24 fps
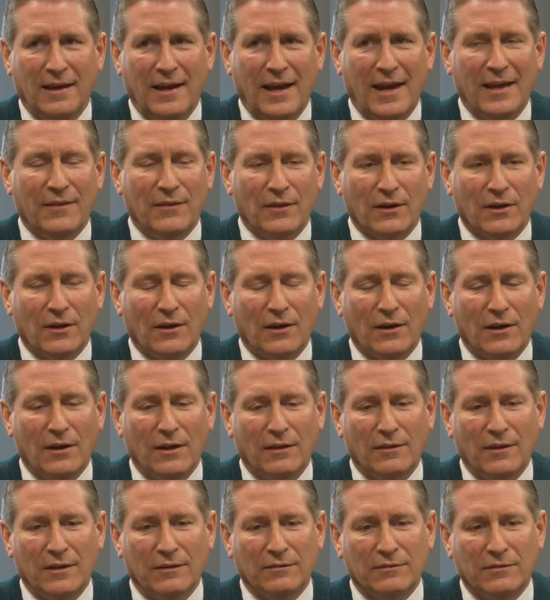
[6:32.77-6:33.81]
and
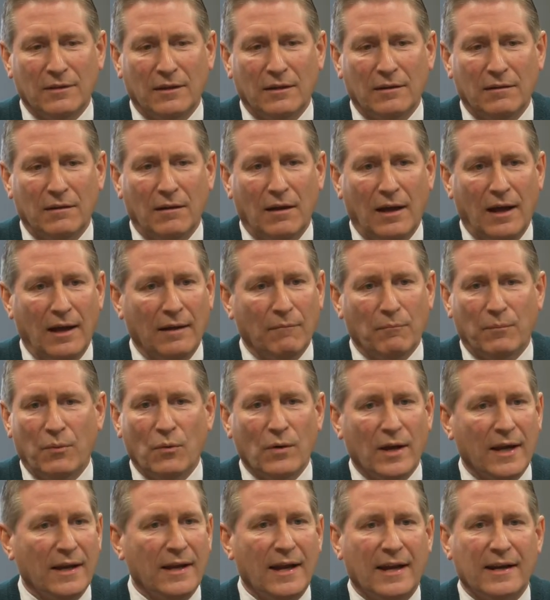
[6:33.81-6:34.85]
they said,
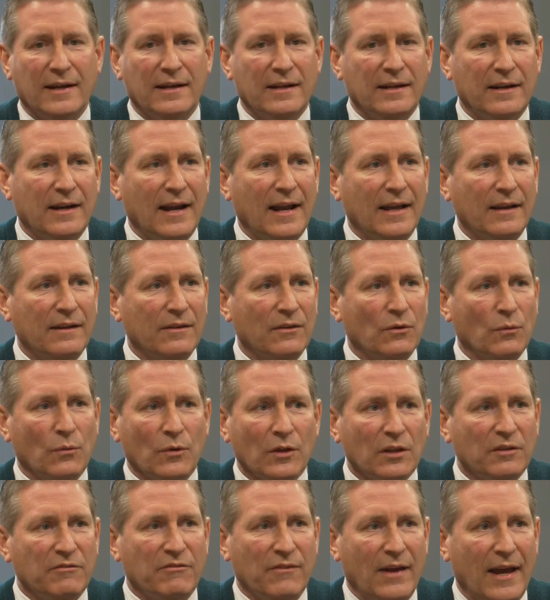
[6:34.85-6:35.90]
boy, I got in and out of there
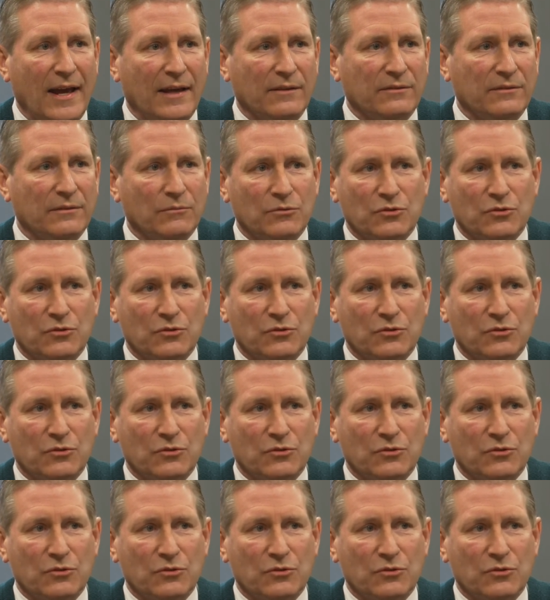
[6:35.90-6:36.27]
really fast.